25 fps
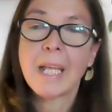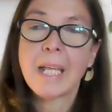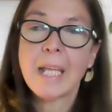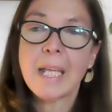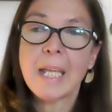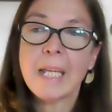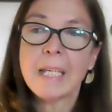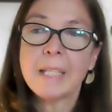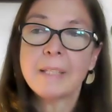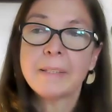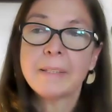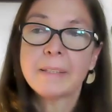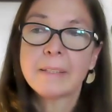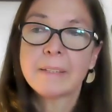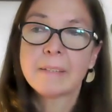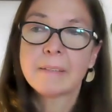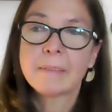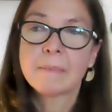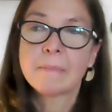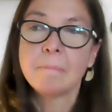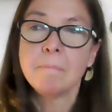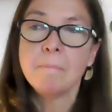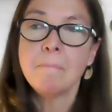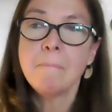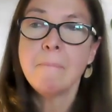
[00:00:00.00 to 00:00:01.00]
it
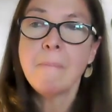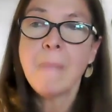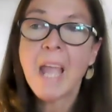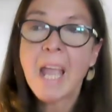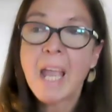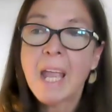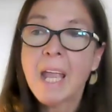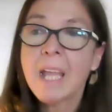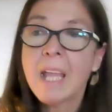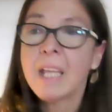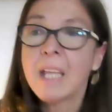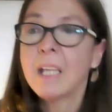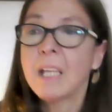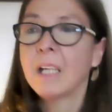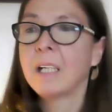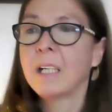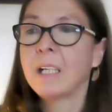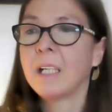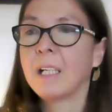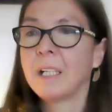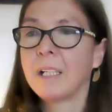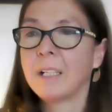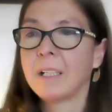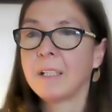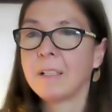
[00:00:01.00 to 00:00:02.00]
may
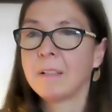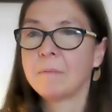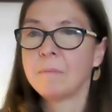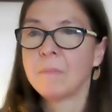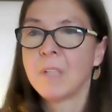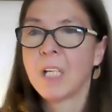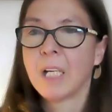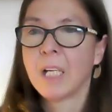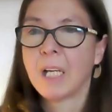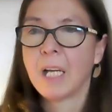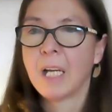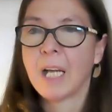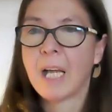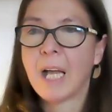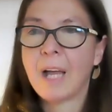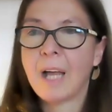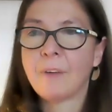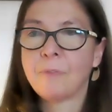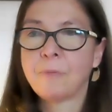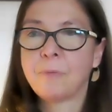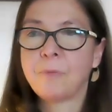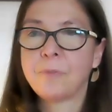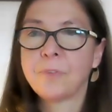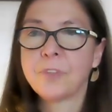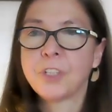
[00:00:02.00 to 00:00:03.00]
uh,
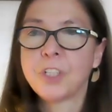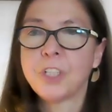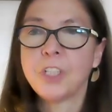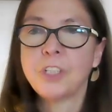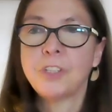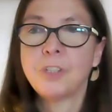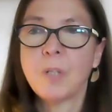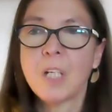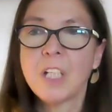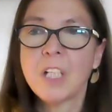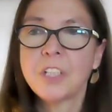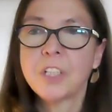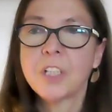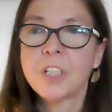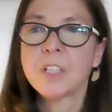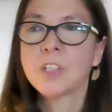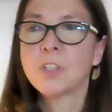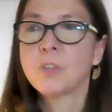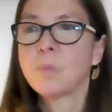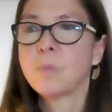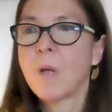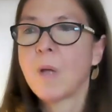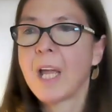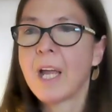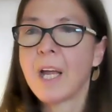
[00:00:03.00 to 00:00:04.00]
have
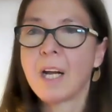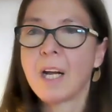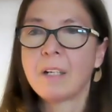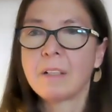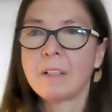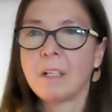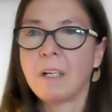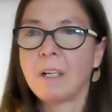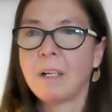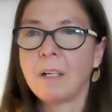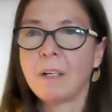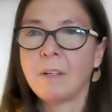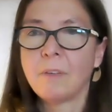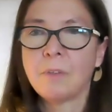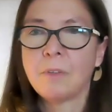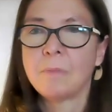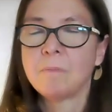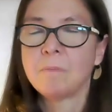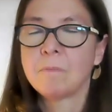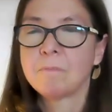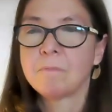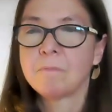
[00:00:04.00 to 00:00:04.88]
situations where, uh,